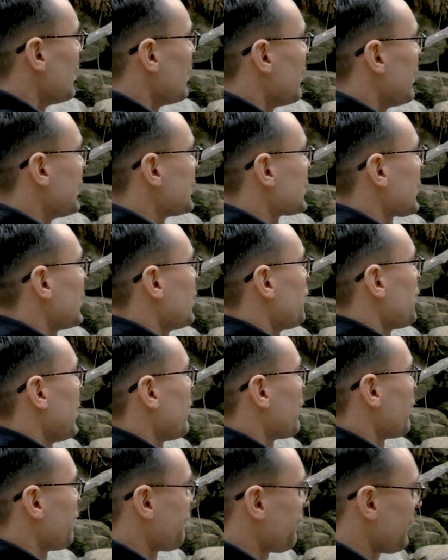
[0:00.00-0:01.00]
That's going to be
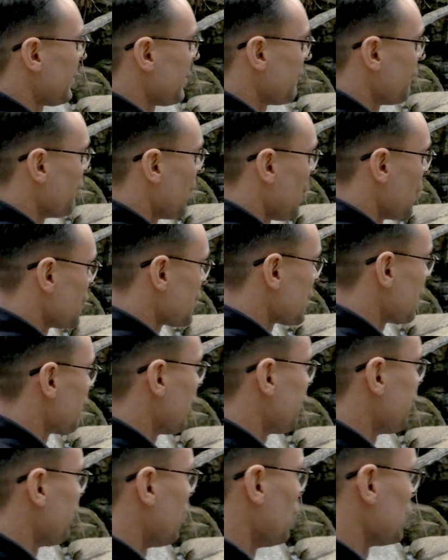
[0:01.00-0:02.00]
able to fit most of
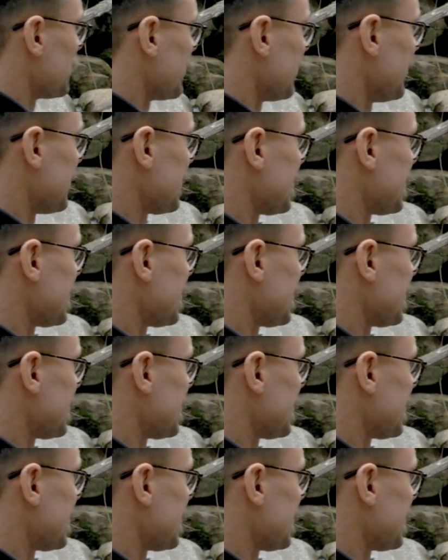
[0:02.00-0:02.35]
the falls in the